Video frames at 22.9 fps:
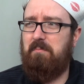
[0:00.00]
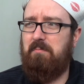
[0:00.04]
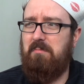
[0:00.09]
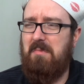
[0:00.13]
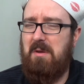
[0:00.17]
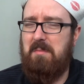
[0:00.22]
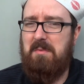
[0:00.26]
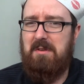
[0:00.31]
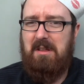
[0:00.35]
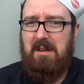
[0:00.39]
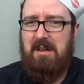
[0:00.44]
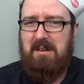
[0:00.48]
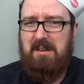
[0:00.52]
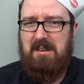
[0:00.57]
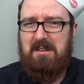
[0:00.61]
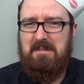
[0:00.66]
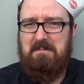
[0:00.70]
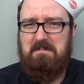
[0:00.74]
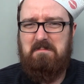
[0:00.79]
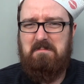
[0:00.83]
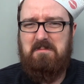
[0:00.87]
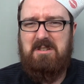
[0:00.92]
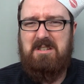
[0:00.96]
maybe like
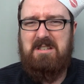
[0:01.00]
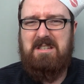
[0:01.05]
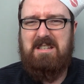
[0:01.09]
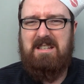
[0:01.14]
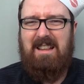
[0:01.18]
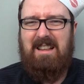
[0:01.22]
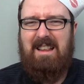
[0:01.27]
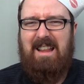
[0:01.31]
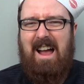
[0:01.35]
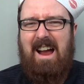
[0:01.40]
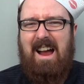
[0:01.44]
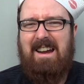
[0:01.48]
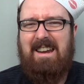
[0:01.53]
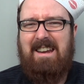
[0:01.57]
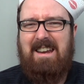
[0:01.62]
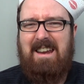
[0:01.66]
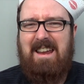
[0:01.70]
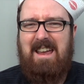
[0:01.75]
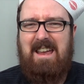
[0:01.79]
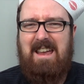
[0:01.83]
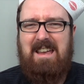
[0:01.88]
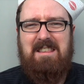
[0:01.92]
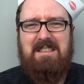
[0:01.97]
a slight
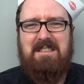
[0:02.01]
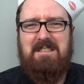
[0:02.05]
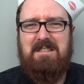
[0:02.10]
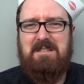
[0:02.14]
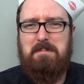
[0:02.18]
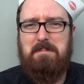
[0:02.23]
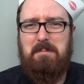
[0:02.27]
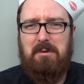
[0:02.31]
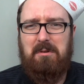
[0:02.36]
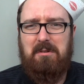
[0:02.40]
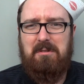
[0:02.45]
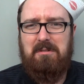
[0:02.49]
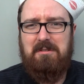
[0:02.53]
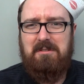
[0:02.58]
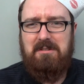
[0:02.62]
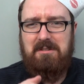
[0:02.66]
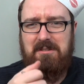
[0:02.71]
hint, but